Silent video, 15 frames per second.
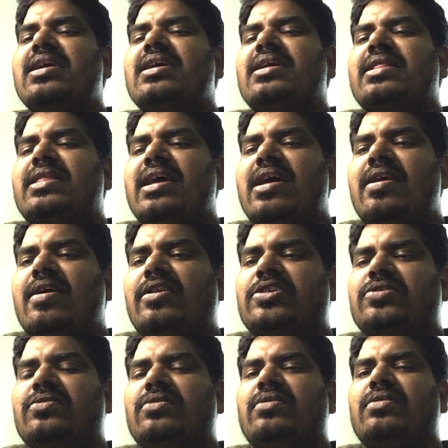they are
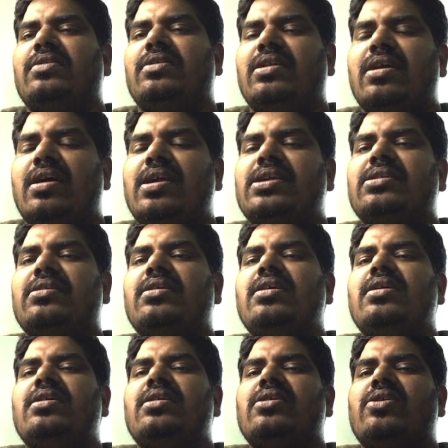also not
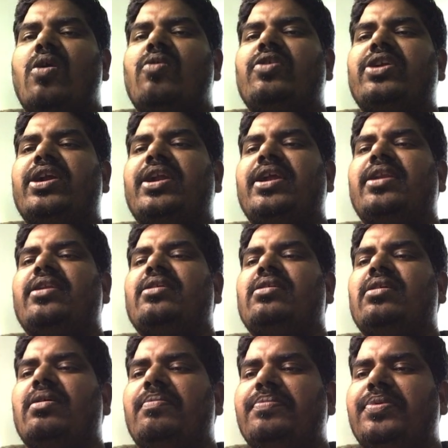counted in
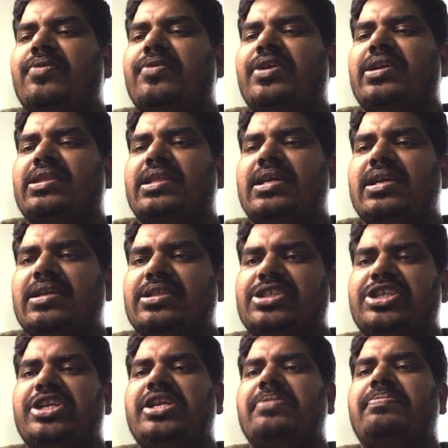computing the
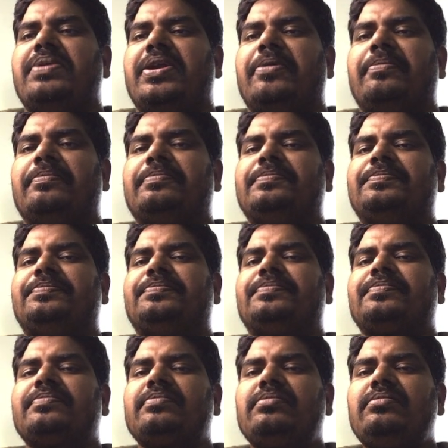GDP.
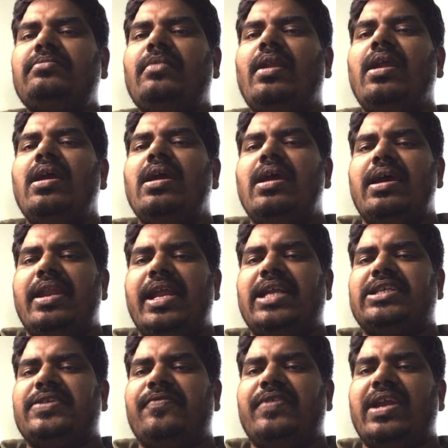
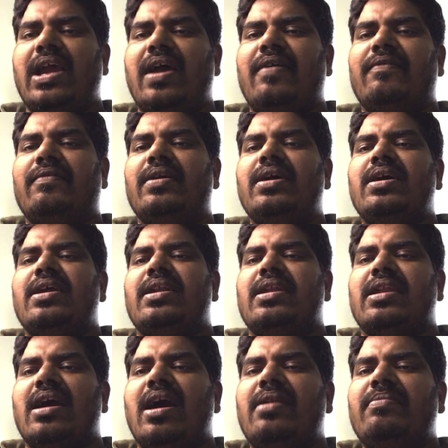Next we have
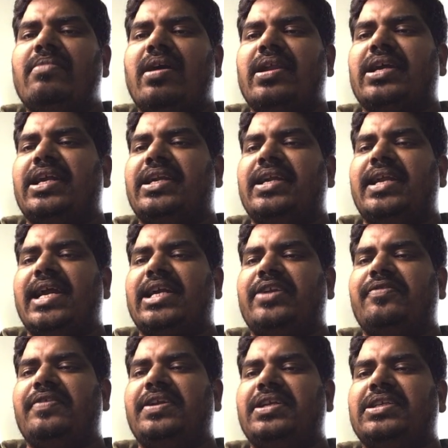non-marketed
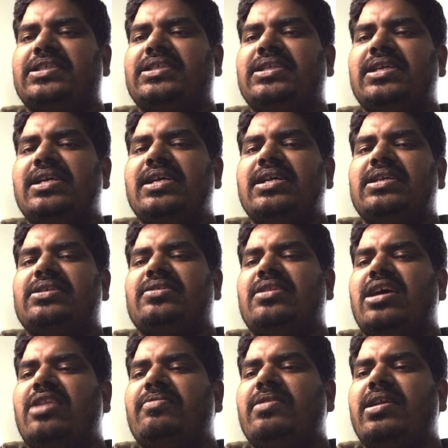activities. So
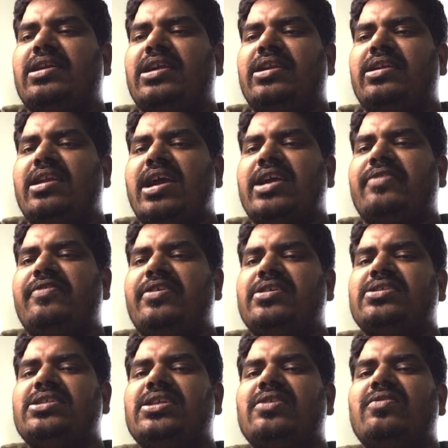non-marketed
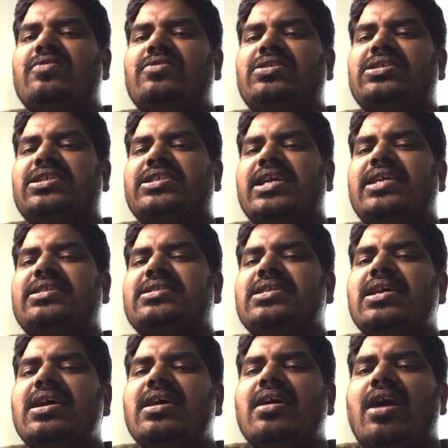activities include such as
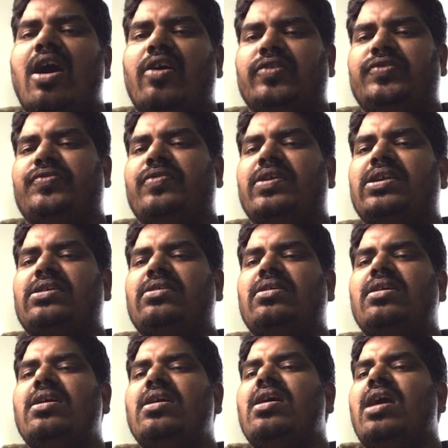housework,
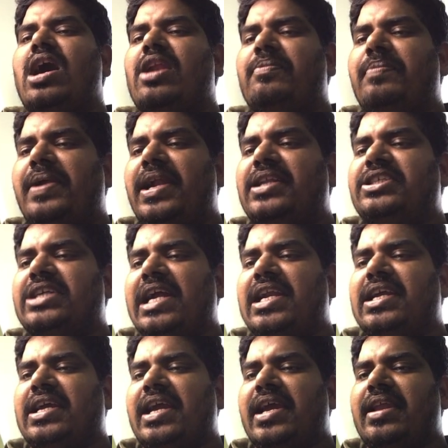unpaid
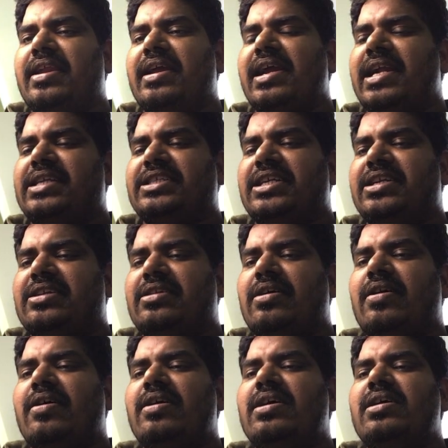child care, etc.
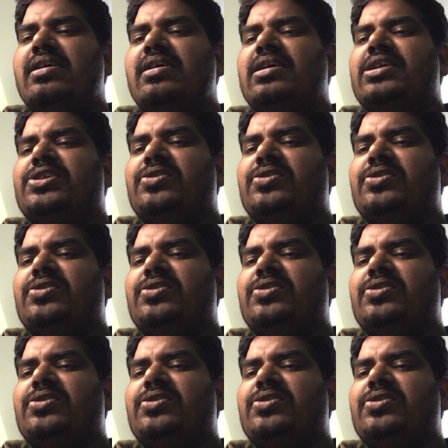So